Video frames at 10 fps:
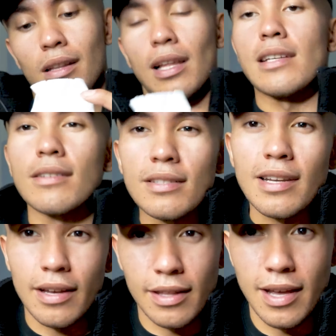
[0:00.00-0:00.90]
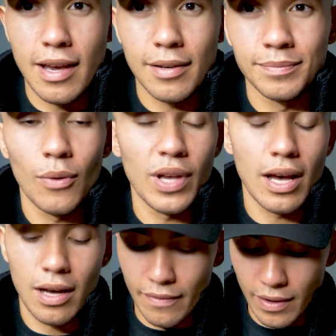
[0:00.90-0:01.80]
Last little snack of the day, we
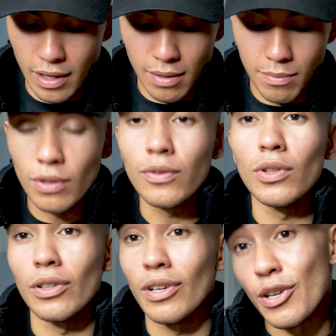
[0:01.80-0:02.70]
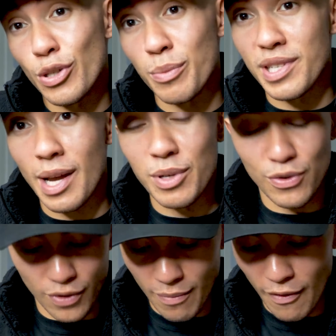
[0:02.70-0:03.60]
have a beautiful little ice cream sandwich
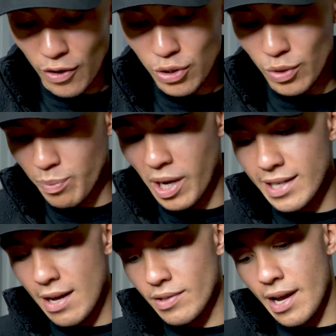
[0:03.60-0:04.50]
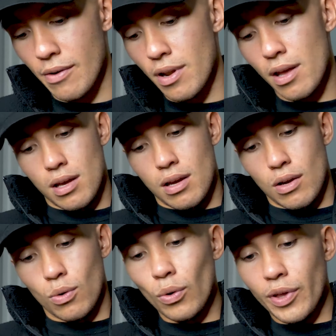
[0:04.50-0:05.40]
from Virtuous Pie downtown.
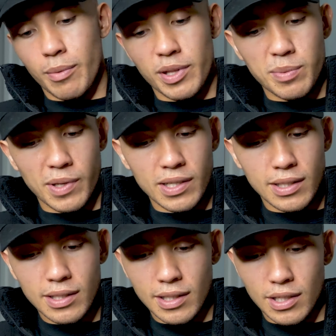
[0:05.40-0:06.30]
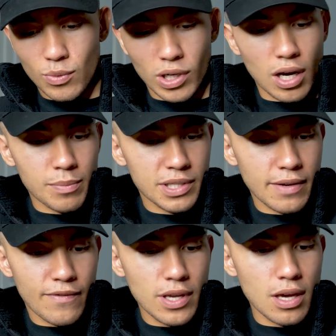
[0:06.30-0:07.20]
Cool thing about this place is it is
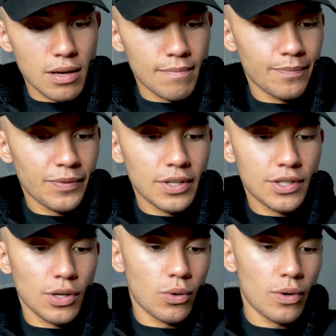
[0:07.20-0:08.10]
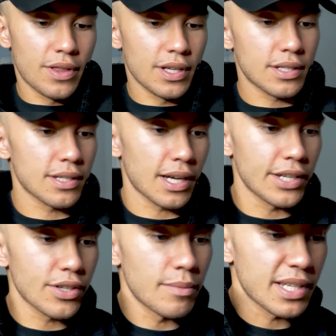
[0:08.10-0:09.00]
100% vegan. So this
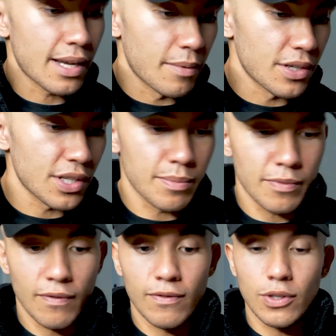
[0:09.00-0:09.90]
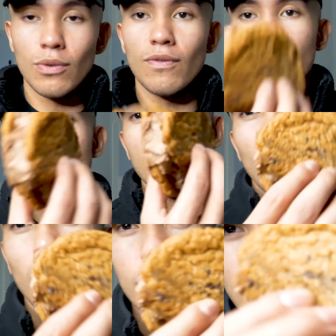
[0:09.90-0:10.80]
ice cream sandwich is 2 vegan
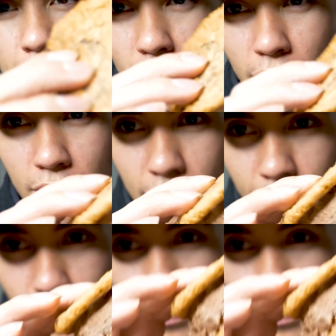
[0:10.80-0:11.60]
chocolate chip cookies